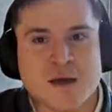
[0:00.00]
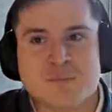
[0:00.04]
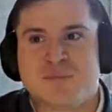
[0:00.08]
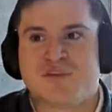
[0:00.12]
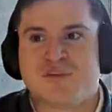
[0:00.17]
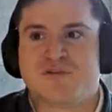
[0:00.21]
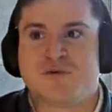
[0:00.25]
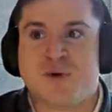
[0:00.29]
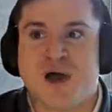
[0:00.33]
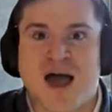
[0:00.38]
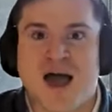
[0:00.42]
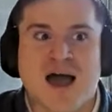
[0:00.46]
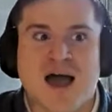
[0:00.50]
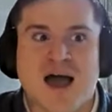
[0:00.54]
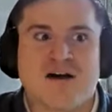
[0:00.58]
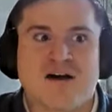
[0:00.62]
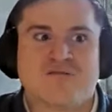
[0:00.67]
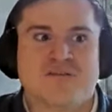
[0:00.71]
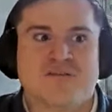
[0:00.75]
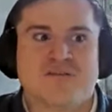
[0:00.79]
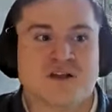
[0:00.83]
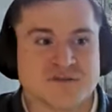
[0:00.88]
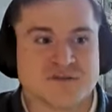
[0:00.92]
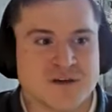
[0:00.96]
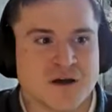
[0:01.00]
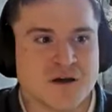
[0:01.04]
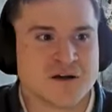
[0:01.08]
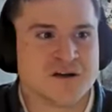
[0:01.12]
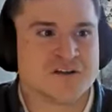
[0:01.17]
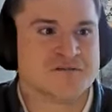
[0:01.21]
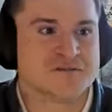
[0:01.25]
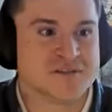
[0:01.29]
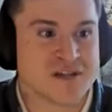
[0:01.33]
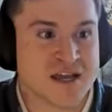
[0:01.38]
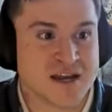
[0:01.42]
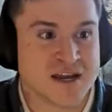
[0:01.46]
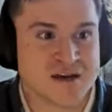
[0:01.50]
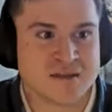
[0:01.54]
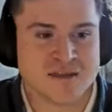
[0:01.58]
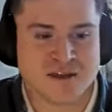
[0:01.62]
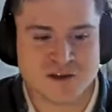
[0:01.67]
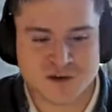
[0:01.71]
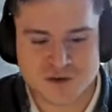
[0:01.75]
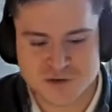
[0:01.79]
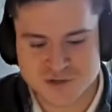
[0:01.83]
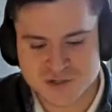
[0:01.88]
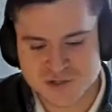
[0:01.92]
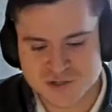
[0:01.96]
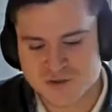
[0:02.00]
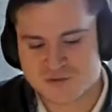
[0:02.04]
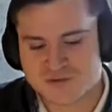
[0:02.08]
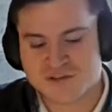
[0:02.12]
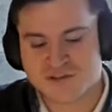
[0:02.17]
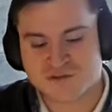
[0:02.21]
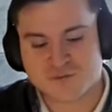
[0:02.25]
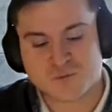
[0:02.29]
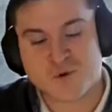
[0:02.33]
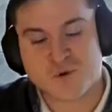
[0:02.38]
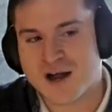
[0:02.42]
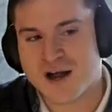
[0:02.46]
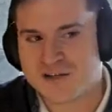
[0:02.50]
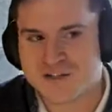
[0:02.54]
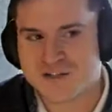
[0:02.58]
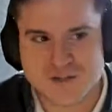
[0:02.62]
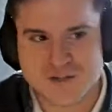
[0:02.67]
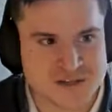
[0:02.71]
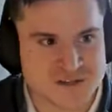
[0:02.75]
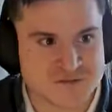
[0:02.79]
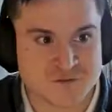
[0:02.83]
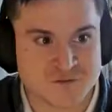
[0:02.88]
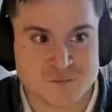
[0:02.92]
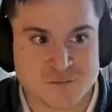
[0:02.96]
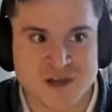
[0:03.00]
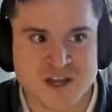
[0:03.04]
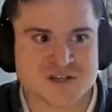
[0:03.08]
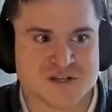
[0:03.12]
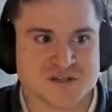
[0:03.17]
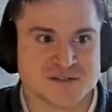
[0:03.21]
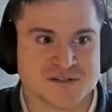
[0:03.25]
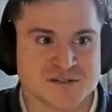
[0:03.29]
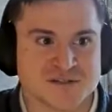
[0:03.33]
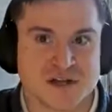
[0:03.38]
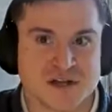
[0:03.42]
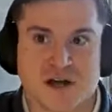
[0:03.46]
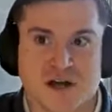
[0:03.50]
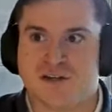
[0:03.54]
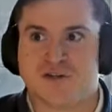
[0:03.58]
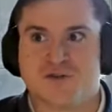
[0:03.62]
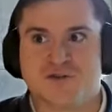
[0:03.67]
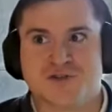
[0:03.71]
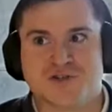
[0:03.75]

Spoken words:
But if you have a ton of data that you're doing these wide transformations on,